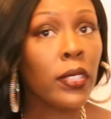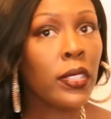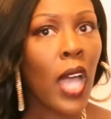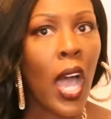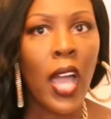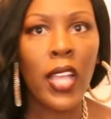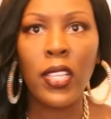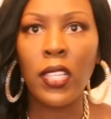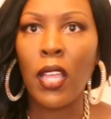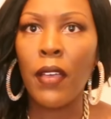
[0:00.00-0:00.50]

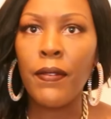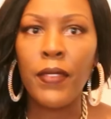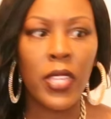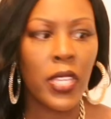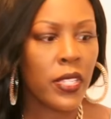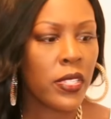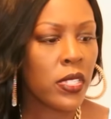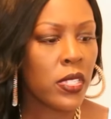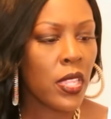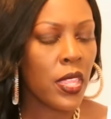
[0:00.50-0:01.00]
I love
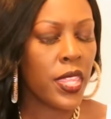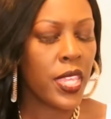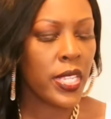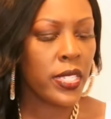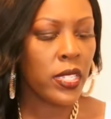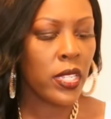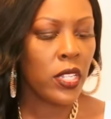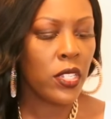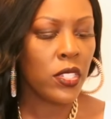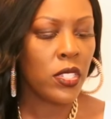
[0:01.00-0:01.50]
this.
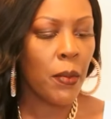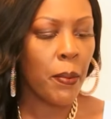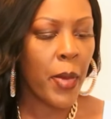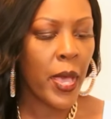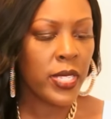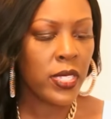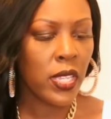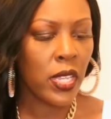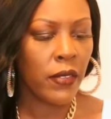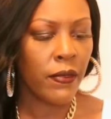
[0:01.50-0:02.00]
This is the
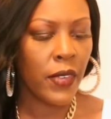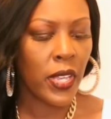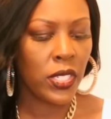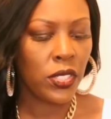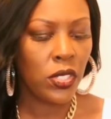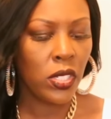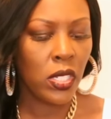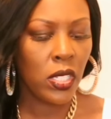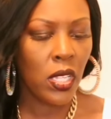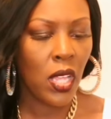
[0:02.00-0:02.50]
best
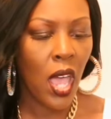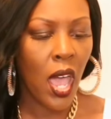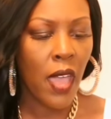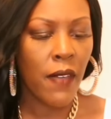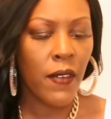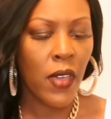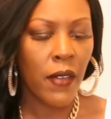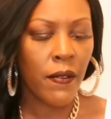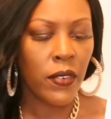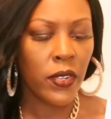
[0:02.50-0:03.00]
invention
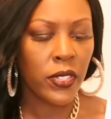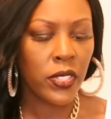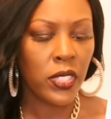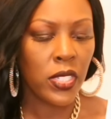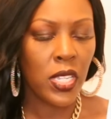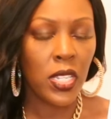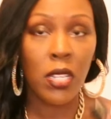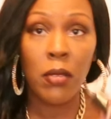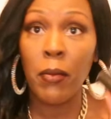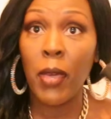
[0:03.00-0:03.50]
I've ever
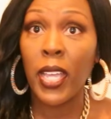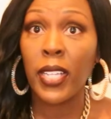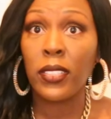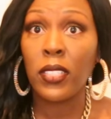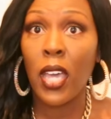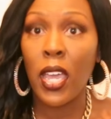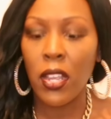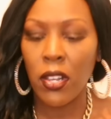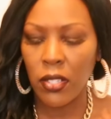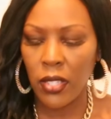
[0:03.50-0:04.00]
seen in my
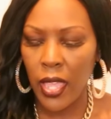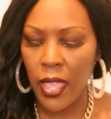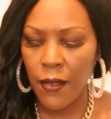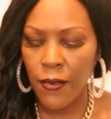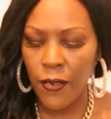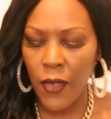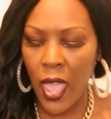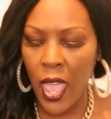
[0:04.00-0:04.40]
entire life.